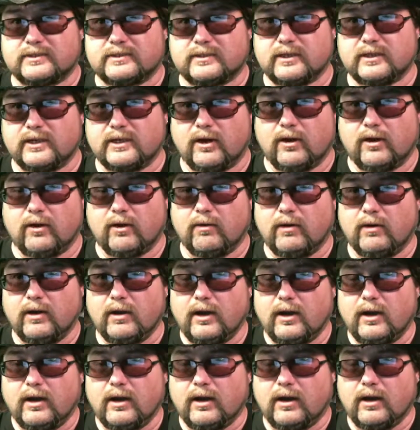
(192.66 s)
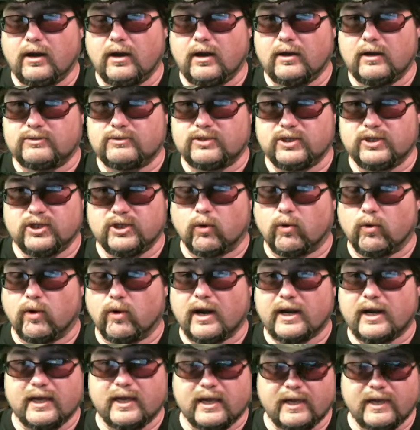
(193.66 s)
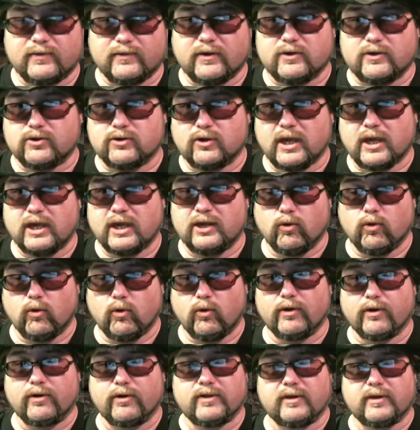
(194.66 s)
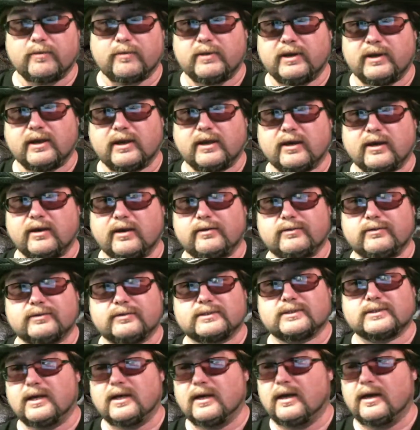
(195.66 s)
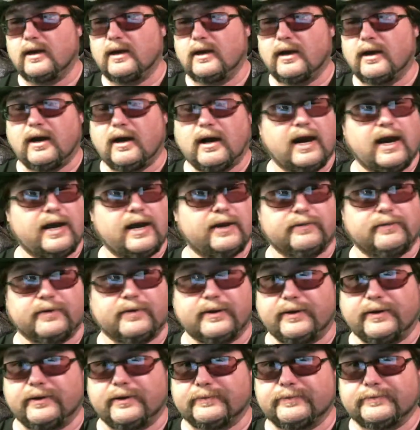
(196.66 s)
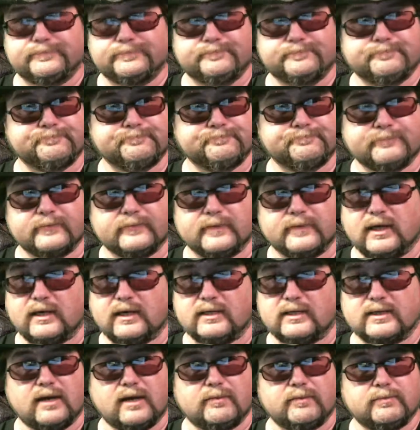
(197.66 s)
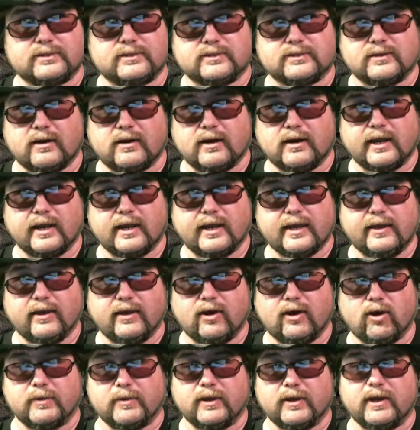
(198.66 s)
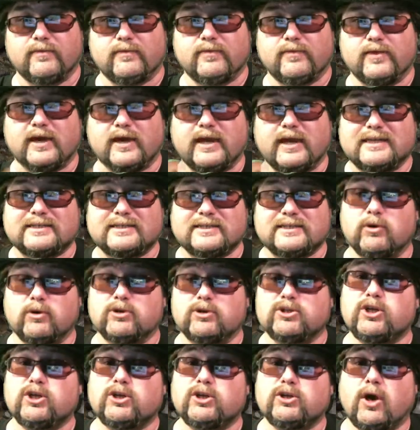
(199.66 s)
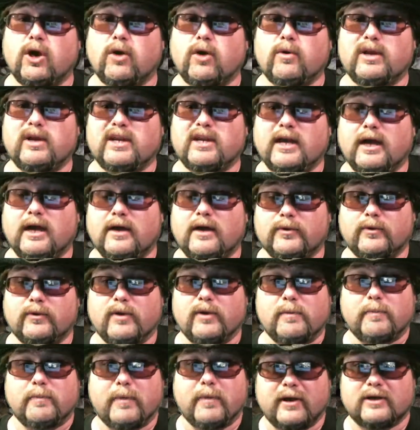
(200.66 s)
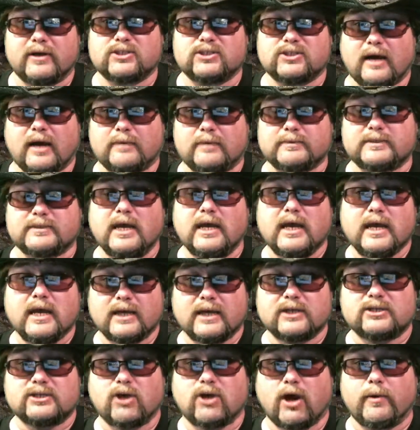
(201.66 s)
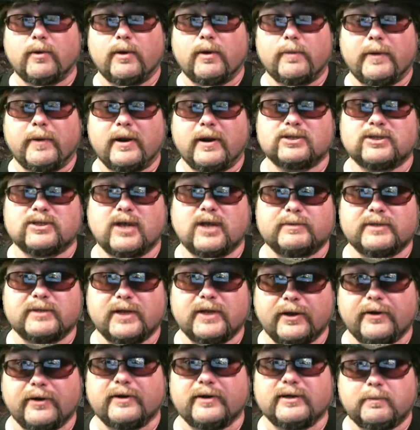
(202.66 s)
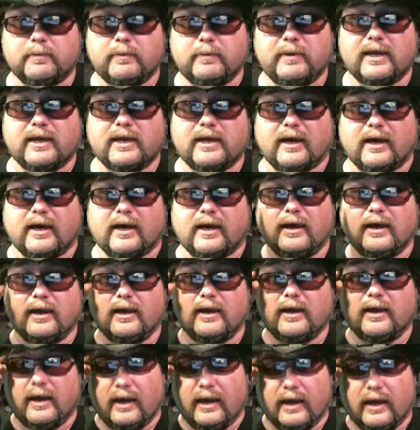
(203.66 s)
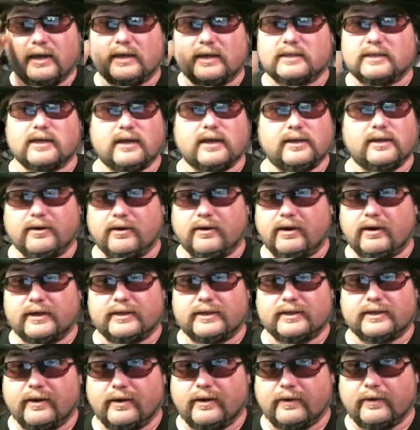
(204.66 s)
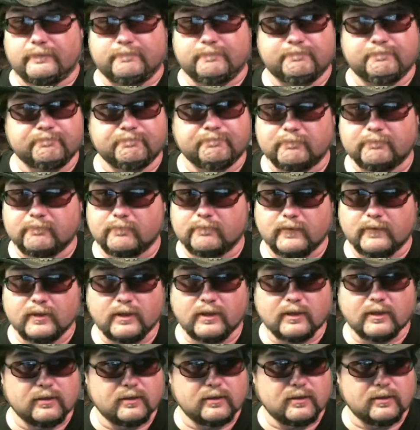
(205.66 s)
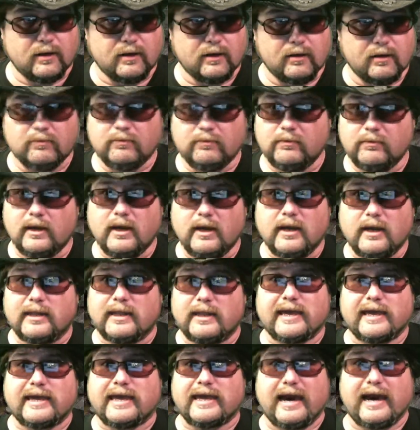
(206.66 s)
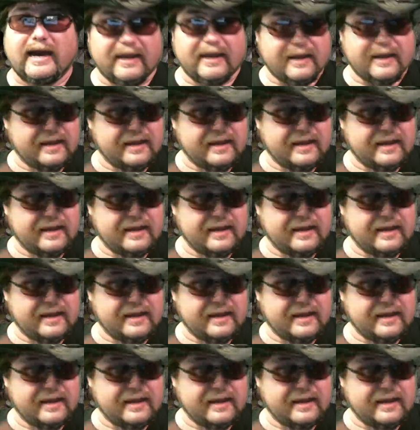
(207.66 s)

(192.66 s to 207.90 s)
You know, uh, do you know where I can get those or can you order them? And he goes, I don't know. He goes, I'm sorry, I can't help you. And then I said, Well, do you know any other repair shops, guitar repair shops here in Topeka? And he said, No, I don't. No? Like that.